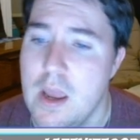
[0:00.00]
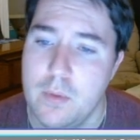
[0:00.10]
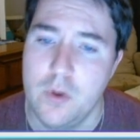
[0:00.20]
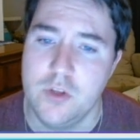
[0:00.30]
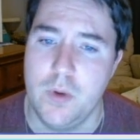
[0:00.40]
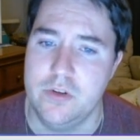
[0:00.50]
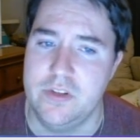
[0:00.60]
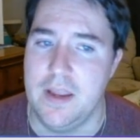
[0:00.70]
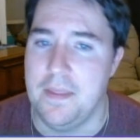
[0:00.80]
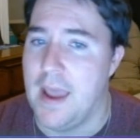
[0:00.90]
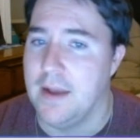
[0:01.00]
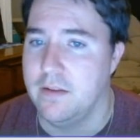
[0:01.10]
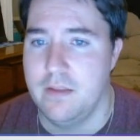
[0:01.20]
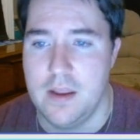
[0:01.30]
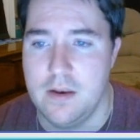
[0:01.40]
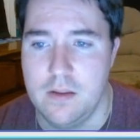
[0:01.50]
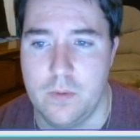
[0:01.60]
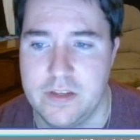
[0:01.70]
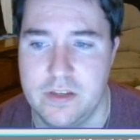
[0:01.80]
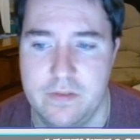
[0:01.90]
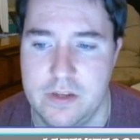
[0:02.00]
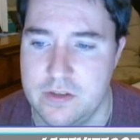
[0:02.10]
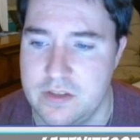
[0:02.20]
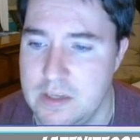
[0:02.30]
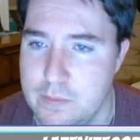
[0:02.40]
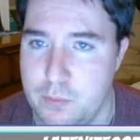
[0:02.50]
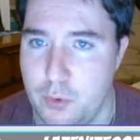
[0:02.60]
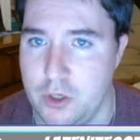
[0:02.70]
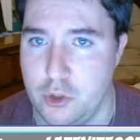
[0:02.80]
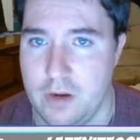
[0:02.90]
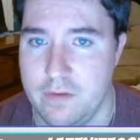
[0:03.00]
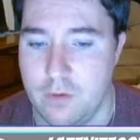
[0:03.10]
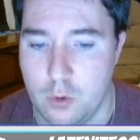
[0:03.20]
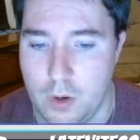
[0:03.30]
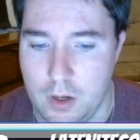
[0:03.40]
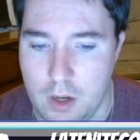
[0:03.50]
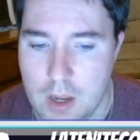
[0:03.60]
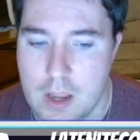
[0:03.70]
But once we understand that, then the rest of it seems pretty straightforward.